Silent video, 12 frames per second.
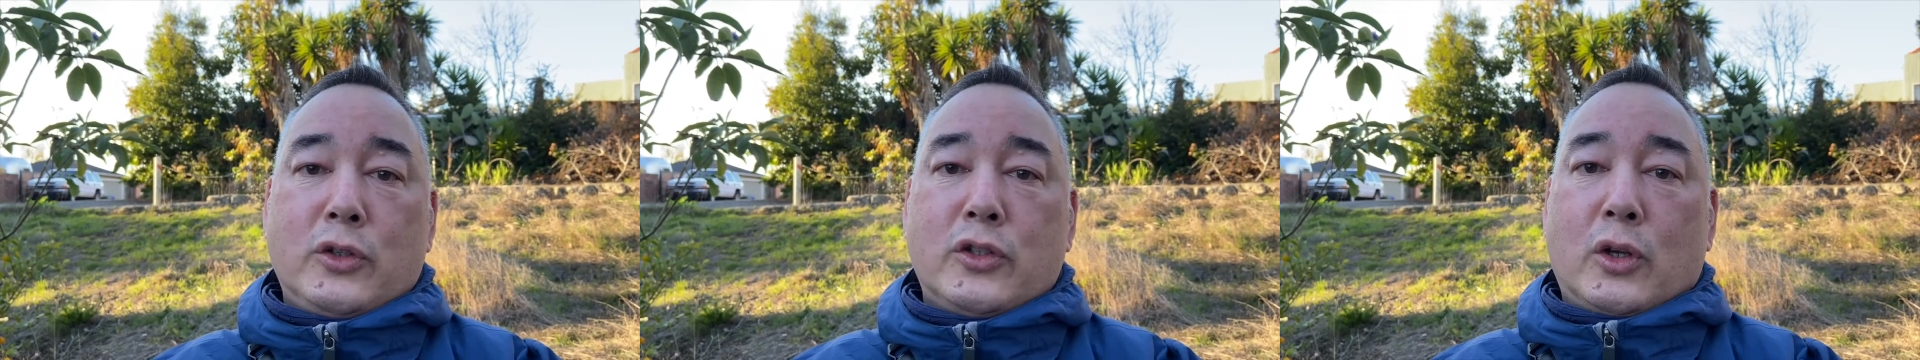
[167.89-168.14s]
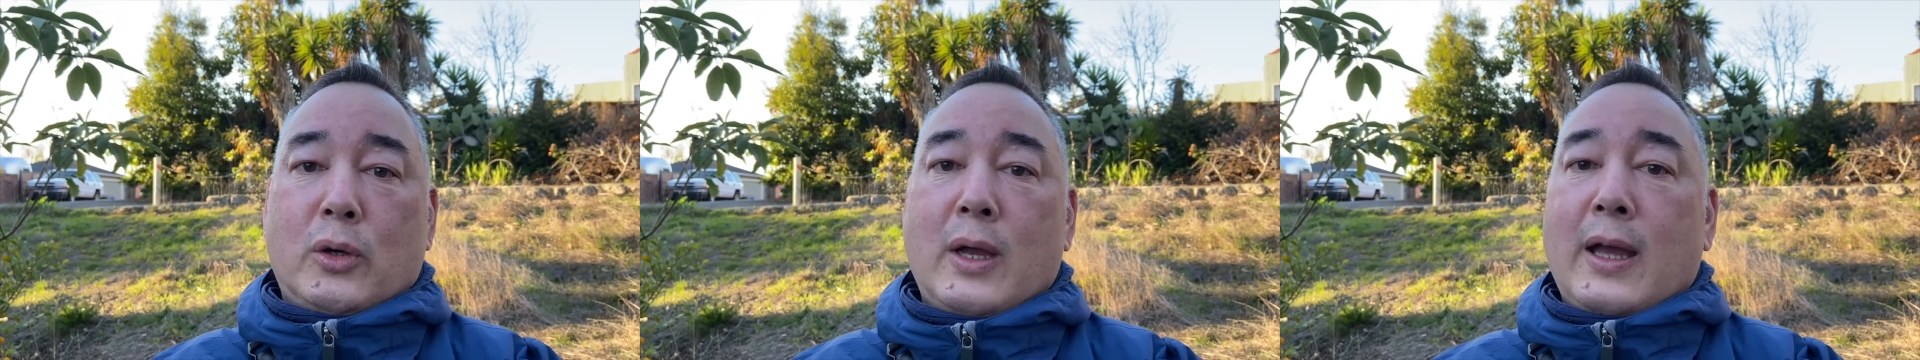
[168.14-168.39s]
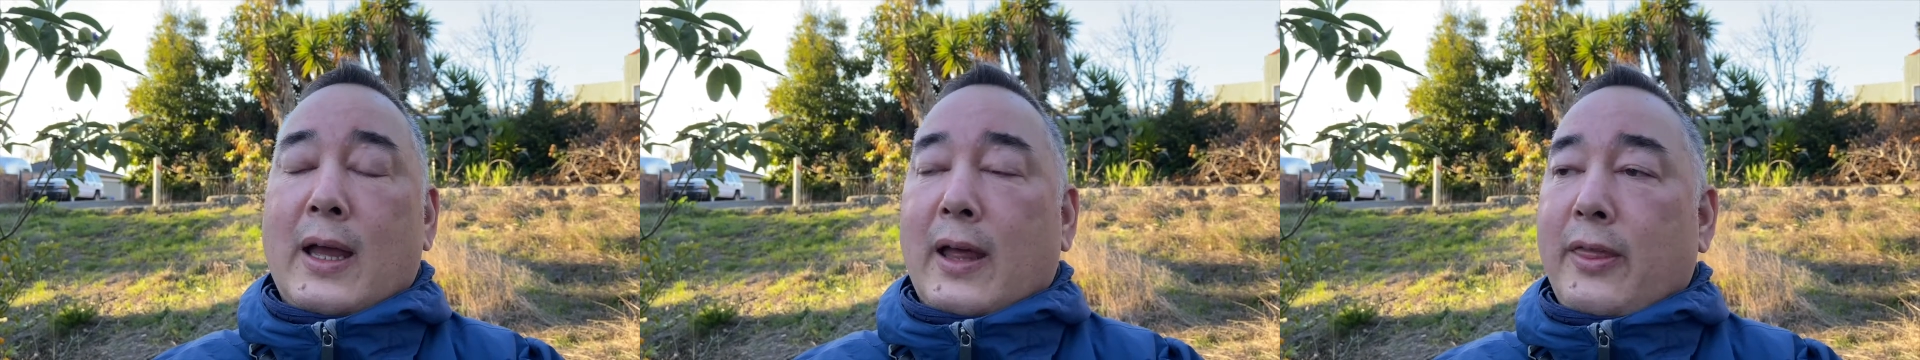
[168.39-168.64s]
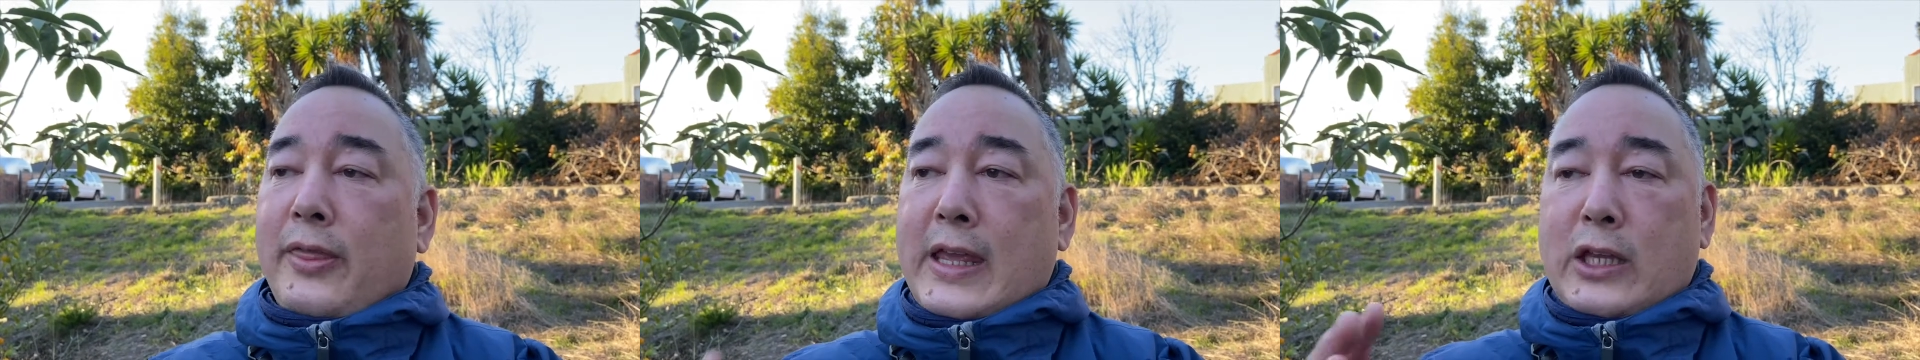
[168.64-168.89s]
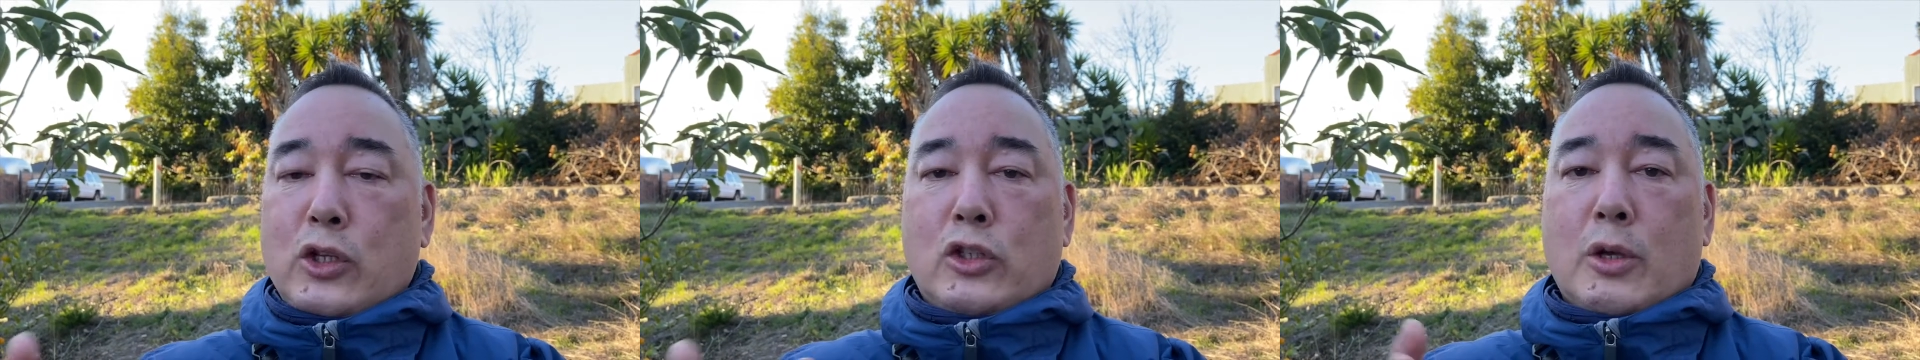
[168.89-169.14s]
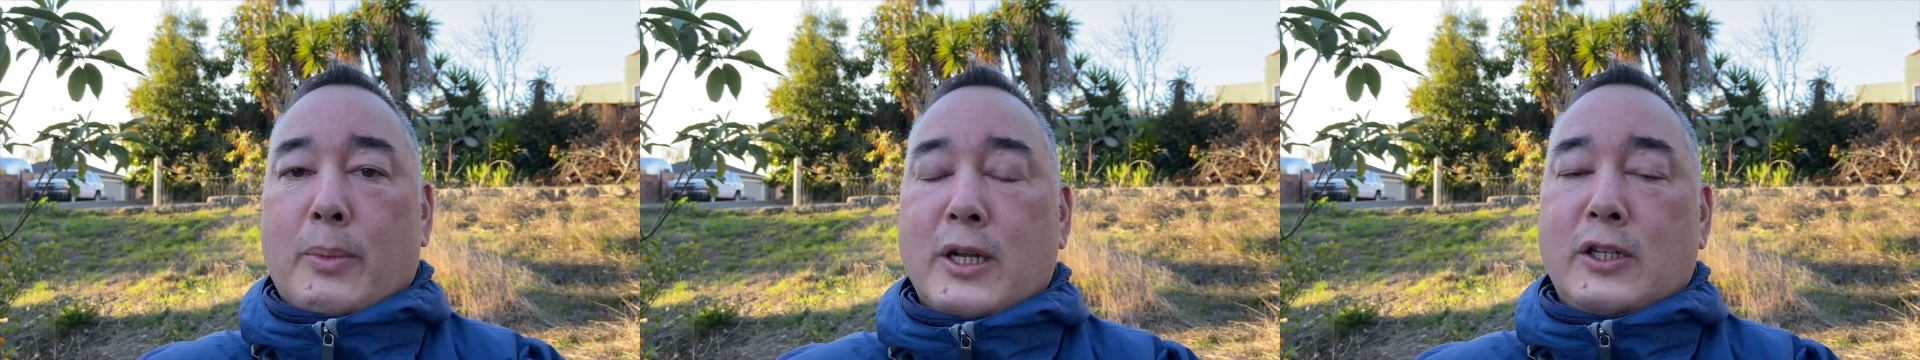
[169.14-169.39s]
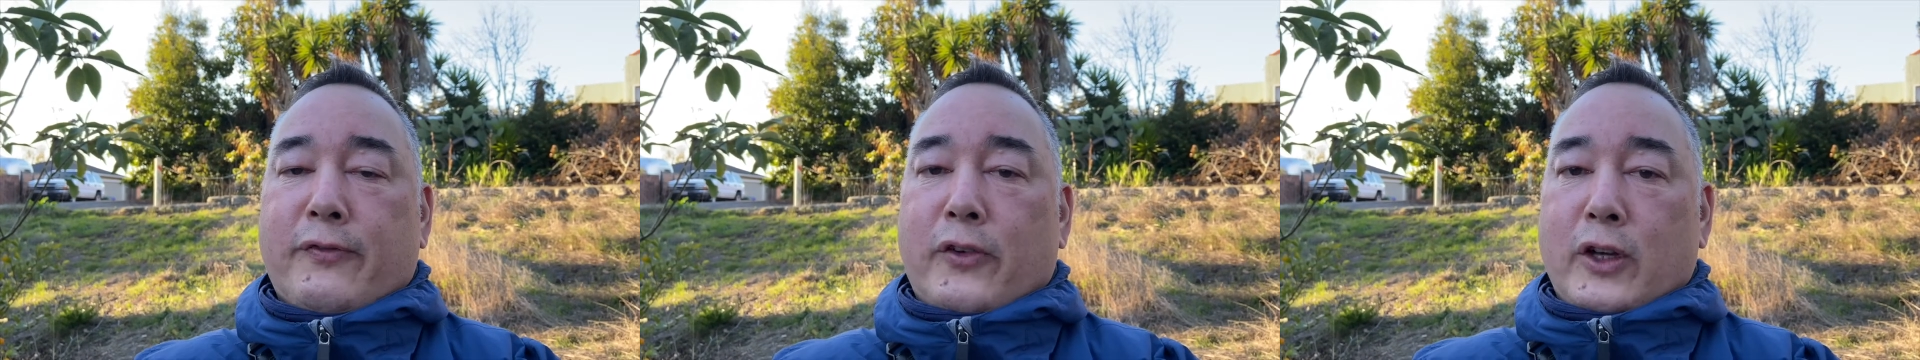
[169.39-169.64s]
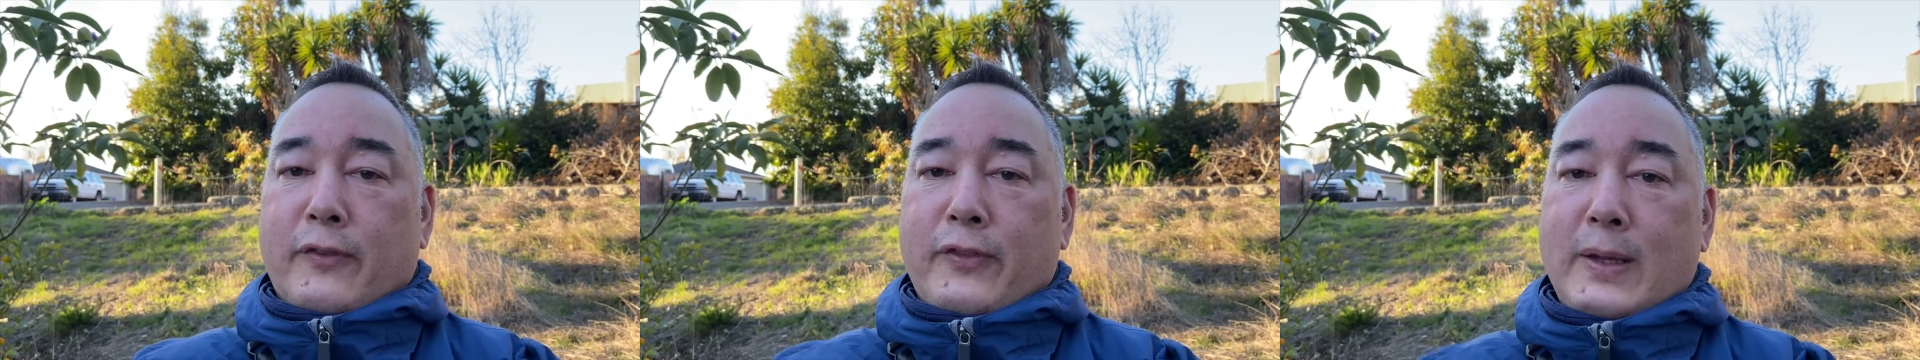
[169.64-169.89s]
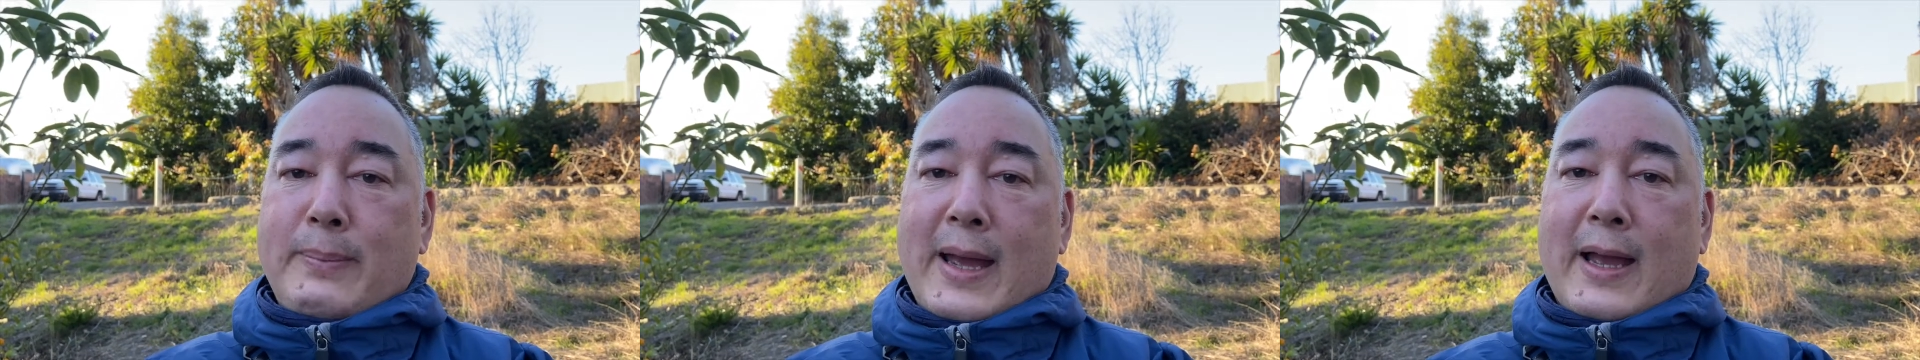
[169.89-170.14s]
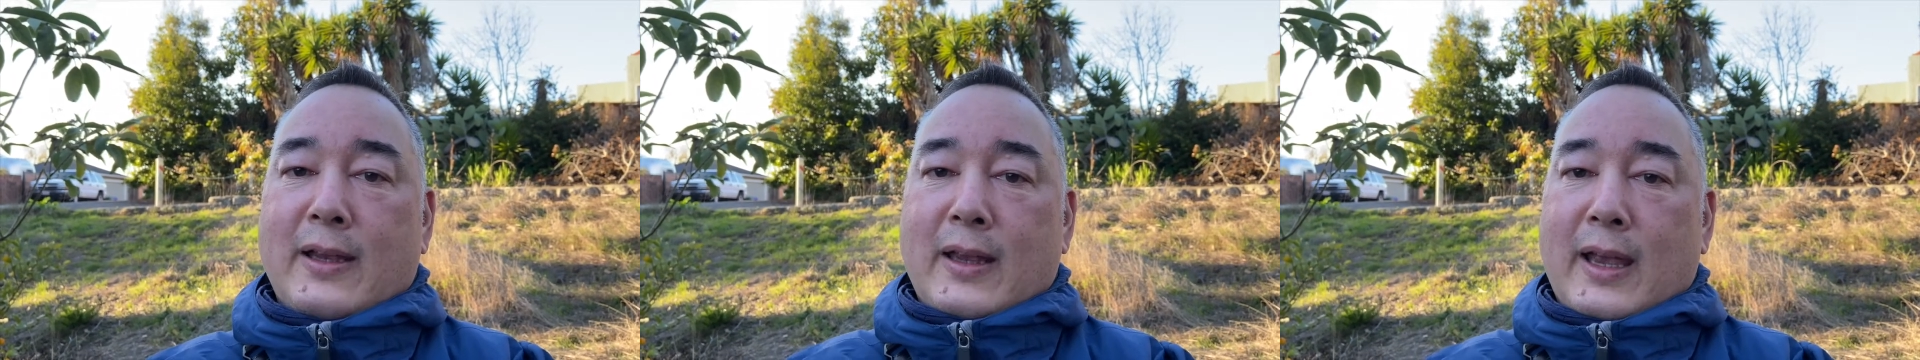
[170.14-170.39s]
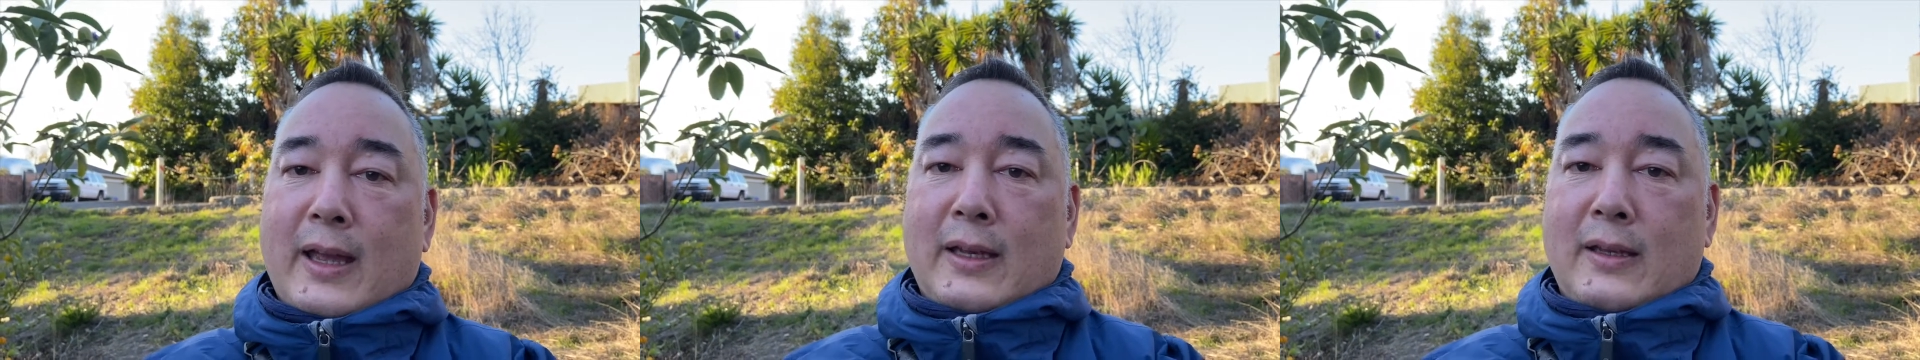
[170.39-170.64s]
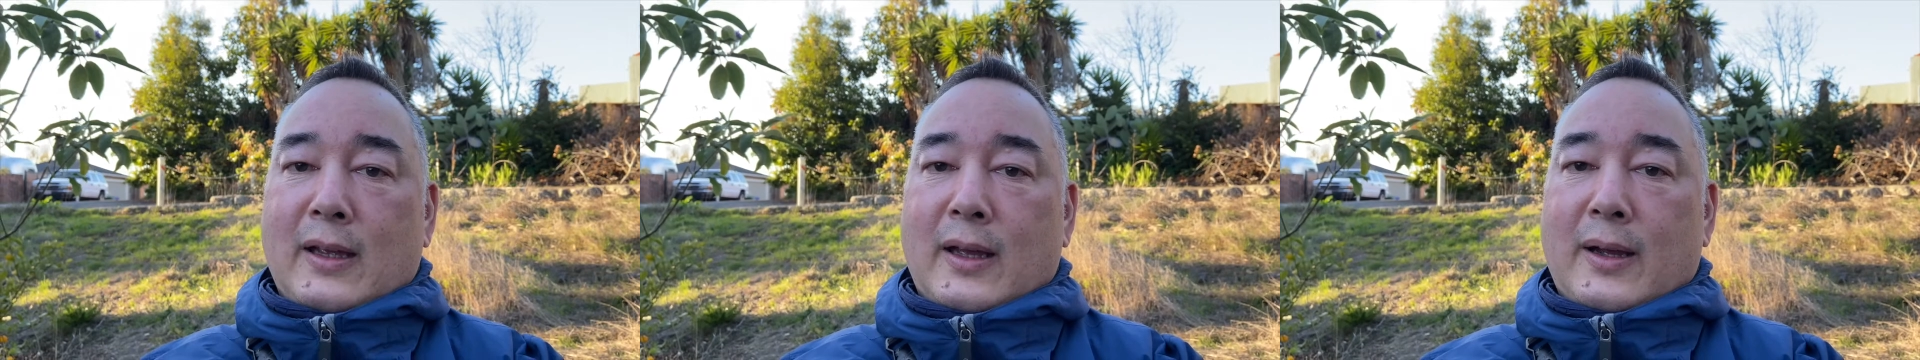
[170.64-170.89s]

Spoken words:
So thank you so much for your feedback and